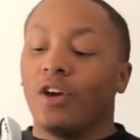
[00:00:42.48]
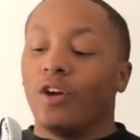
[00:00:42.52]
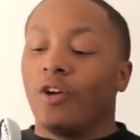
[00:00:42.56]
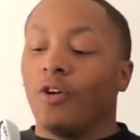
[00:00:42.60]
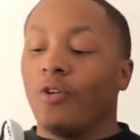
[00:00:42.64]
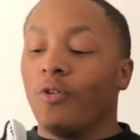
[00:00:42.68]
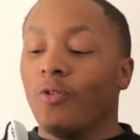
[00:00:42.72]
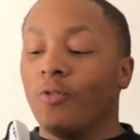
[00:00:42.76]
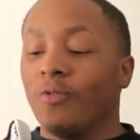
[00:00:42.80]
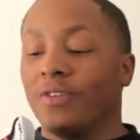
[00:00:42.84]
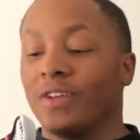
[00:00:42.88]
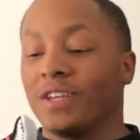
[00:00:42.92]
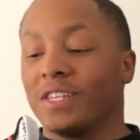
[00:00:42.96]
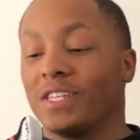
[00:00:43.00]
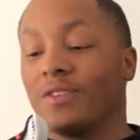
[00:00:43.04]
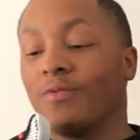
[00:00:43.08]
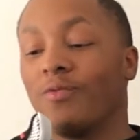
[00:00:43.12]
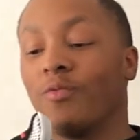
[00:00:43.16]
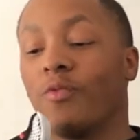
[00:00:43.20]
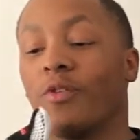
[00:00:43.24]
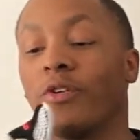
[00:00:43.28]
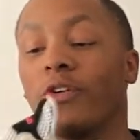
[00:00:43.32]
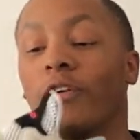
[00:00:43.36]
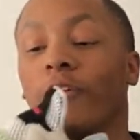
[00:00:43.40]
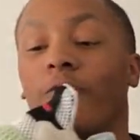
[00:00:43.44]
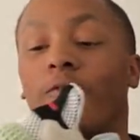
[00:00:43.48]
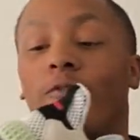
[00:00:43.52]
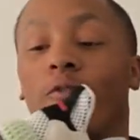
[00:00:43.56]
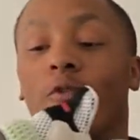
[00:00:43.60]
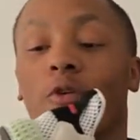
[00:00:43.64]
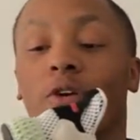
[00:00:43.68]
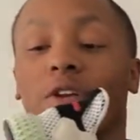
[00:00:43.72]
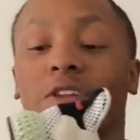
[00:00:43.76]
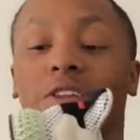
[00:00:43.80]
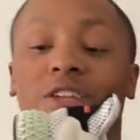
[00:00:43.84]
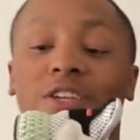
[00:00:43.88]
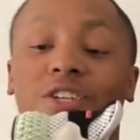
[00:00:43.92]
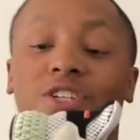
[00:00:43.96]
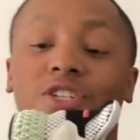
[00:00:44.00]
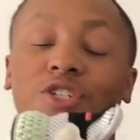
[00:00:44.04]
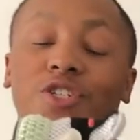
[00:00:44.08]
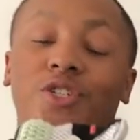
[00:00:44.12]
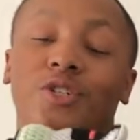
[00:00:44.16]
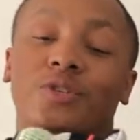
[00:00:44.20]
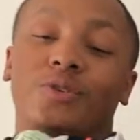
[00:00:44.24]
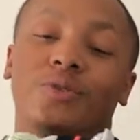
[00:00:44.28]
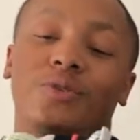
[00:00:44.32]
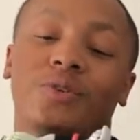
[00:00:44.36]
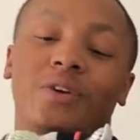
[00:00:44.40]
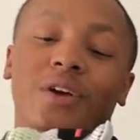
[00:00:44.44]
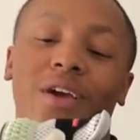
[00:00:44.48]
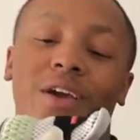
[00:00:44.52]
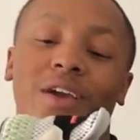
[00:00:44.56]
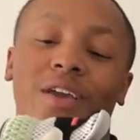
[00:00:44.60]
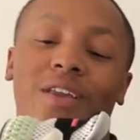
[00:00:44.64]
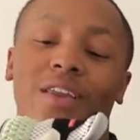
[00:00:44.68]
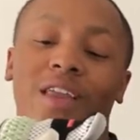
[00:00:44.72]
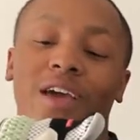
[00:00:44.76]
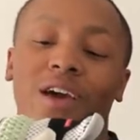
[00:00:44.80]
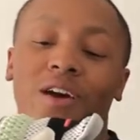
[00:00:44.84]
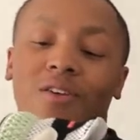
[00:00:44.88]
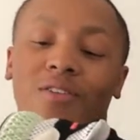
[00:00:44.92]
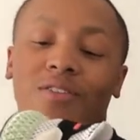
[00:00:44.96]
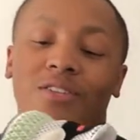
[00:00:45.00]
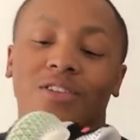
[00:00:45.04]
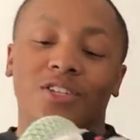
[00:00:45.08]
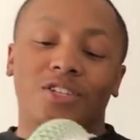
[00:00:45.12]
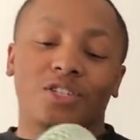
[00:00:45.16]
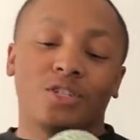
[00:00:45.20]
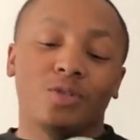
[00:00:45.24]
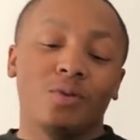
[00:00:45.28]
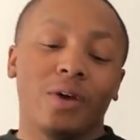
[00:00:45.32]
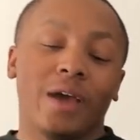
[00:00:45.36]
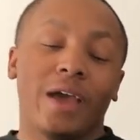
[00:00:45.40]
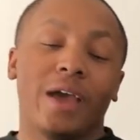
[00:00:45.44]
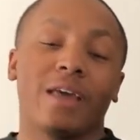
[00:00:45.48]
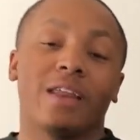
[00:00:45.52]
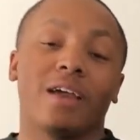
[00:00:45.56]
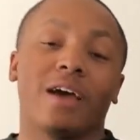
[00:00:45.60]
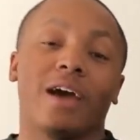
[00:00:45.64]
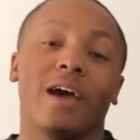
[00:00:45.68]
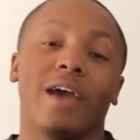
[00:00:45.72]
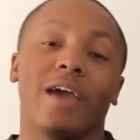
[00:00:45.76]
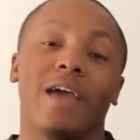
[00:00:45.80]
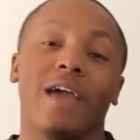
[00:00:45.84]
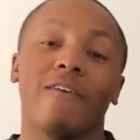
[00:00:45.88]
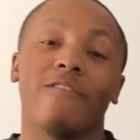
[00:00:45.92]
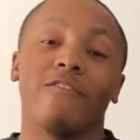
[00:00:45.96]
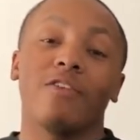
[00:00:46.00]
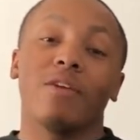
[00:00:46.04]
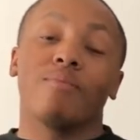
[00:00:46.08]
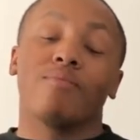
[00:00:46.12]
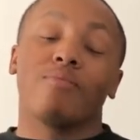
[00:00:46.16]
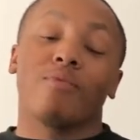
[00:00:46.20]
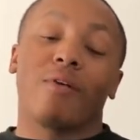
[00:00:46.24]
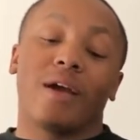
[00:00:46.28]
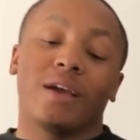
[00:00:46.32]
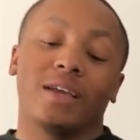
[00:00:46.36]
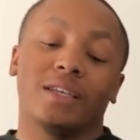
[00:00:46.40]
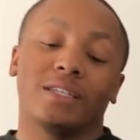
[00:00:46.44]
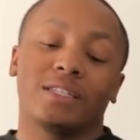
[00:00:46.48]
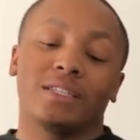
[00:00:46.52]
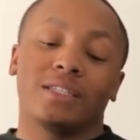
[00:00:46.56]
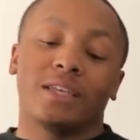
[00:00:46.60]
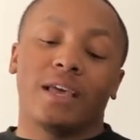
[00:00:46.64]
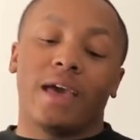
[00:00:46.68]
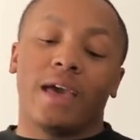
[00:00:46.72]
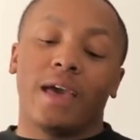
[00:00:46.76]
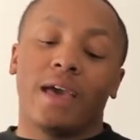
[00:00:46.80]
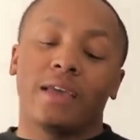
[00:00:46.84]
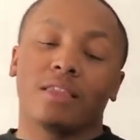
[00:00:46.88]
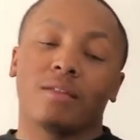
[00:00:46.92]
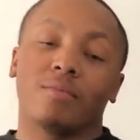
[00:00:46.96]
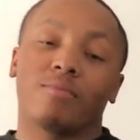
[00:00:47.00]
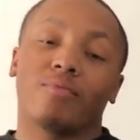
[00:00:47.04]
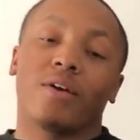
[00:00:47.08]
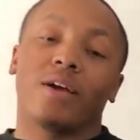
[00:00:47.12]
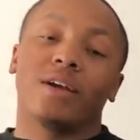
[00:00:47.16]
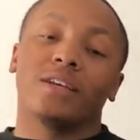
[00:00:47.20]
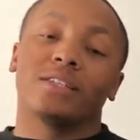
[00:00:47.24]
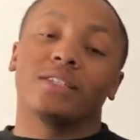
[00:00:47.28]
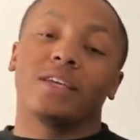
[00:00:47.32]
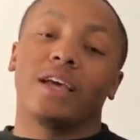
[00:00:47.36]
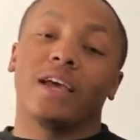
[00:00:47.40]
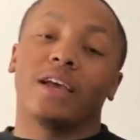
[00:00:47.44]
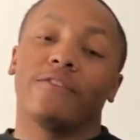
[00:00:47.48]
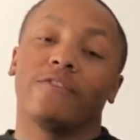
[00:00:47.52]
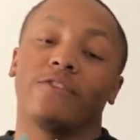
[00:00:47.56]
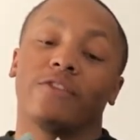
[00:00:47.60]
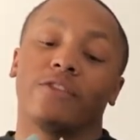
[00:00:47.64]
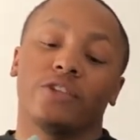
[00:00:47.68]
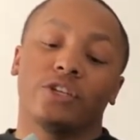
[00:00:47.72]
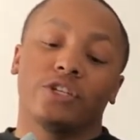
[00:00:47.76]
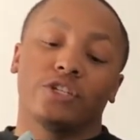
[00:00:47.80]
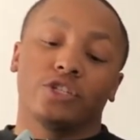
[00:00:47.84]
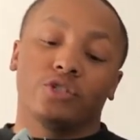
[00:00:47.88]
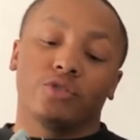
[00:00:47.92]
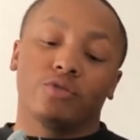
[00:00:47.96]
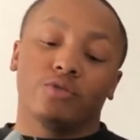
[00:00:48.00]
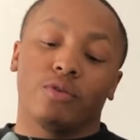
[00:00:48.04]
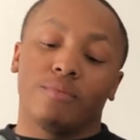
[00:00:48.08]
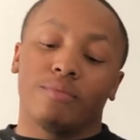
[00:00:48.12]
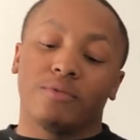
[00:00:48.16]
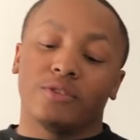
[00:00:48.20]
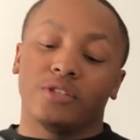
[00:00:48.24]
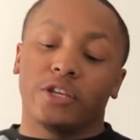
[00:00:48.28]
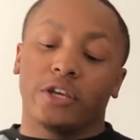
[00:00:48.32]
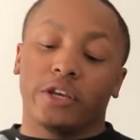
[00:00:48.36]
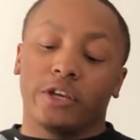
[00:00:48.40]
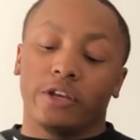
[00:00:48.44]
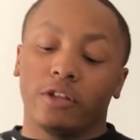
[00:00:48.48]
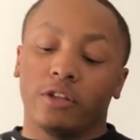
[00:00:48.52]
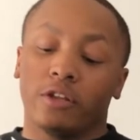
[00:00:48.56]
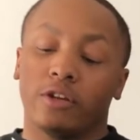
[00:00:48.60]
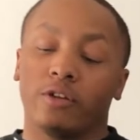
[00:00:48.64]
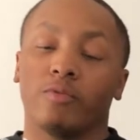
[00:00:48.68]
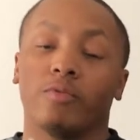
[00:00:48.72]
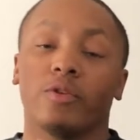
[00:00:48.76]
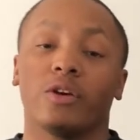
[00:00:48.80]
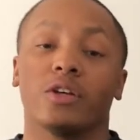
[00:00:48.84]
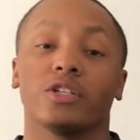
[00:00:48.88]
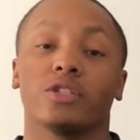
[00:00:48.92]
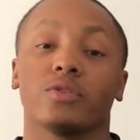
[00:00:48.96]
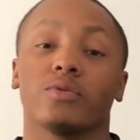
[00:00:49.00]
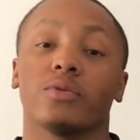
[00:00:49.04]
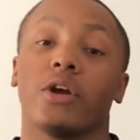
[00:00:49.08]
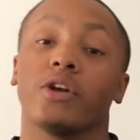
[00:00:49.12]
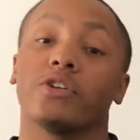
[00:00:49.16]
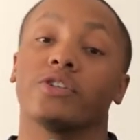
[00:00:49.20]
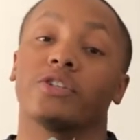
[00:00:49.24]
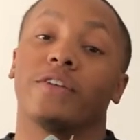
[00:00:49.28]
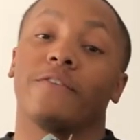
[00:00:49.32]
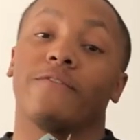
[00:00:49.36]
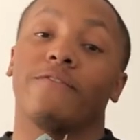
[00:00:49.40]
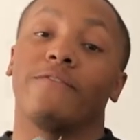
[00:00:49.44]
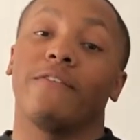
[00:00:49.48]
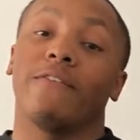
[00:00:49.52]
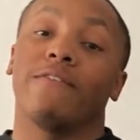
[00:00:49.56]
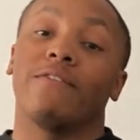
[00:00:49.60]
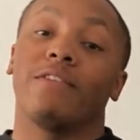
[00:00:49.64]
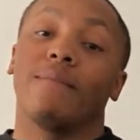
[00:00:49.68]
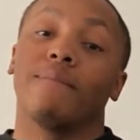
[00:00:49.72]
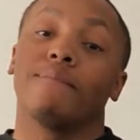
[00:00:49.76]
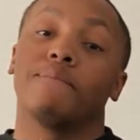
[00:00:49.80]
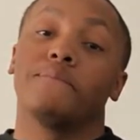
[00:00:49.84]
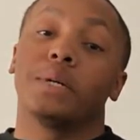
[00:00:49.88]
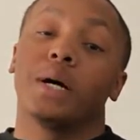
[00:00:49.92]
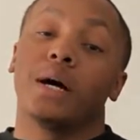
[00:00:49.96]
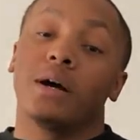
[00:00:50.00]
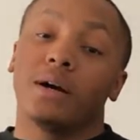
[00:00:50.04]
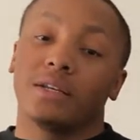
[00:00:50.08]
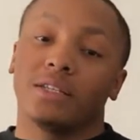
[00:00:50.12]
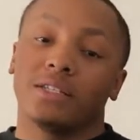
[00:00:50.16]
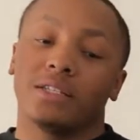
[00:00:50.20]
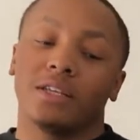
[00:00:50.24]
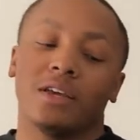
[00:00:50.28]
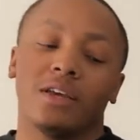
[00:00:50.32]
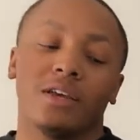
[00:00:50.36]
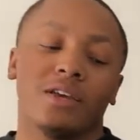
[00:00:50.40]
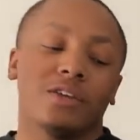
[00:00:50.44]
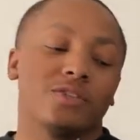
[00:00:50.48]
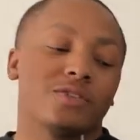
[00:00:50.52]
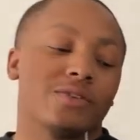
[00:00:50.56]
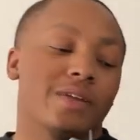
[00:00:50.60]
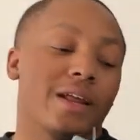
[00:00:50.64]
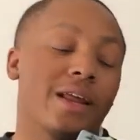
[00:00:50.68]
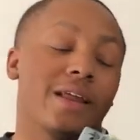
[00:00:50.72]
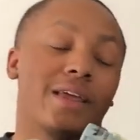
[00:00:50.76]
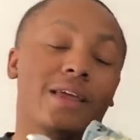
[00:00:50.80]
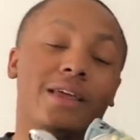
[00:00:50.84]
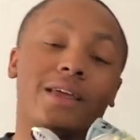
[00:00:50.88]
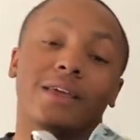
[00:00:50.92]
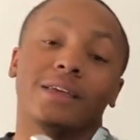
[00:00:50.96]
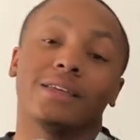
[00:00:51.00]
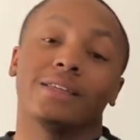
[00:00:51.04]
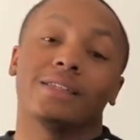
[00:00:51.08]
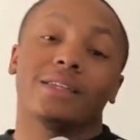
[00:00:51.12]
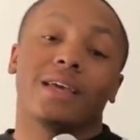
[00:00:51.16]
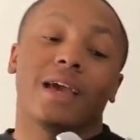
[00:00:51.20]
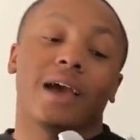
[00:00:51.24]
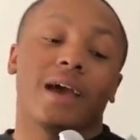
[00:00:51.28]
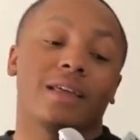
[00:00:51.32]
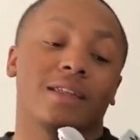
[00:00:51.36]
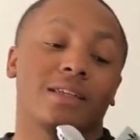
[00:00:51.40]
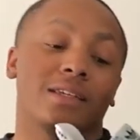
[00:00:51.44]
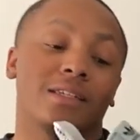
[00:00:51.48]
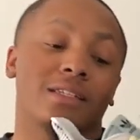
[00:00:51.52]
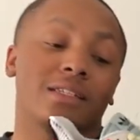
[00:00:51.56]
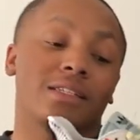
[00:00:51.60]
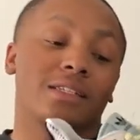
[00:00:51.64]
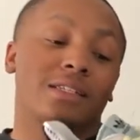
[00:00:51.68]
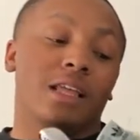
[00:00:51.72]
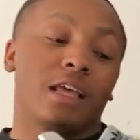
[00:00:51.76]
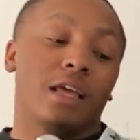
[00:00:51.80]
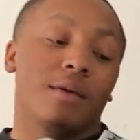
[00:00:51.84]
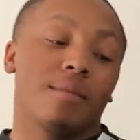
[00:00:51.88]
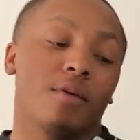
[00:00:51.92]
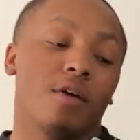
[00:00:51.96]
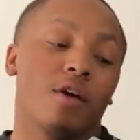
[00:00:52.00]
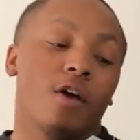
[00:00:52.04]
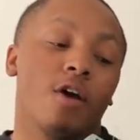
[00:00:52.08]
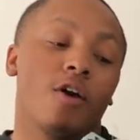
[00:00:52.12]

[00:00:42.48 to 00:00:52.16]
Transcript: Who doesn't want a four D shoe? Now, the shoe had a heavy price tag. The price tag for this shoe in particular was three hundred fifty bucks, so that is kind of steep